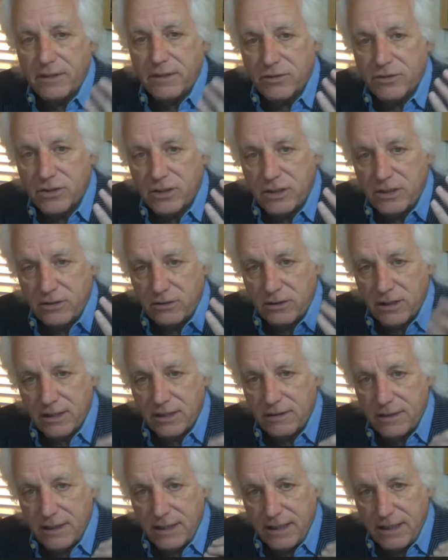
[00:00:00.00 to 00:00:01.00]
still
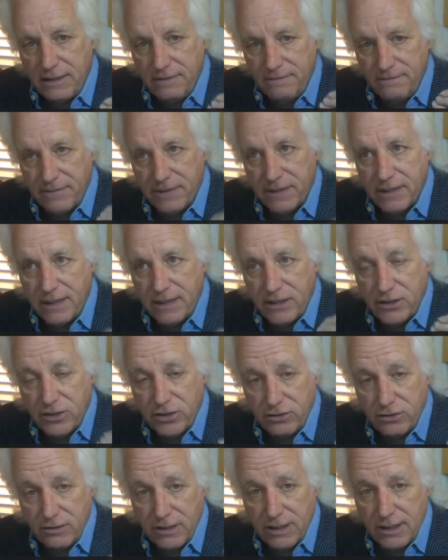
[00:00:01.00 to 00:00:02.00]
in the
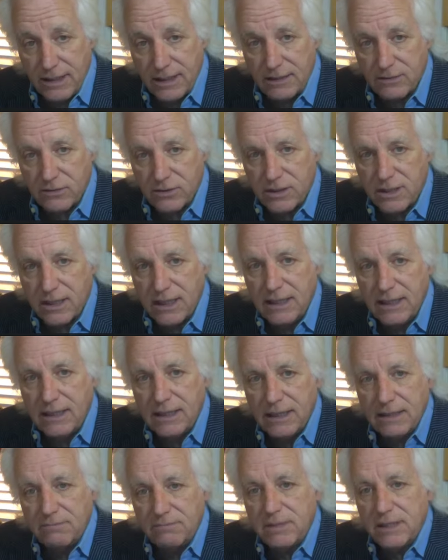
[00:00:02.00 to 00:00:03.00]
issued and
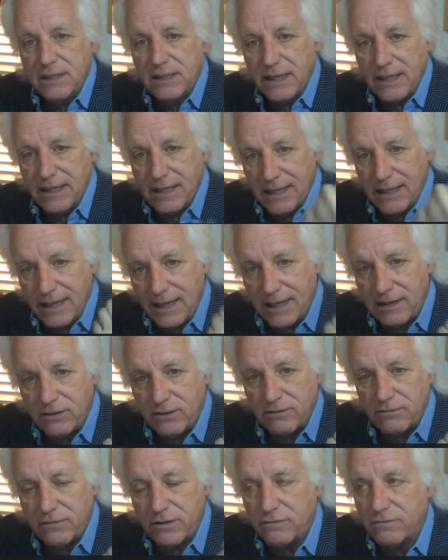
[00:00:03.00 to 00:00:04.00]
outstanding, but they get
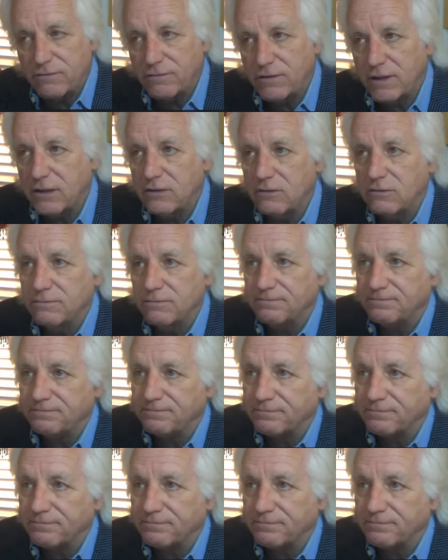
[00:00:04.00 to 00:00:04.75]
out of the float.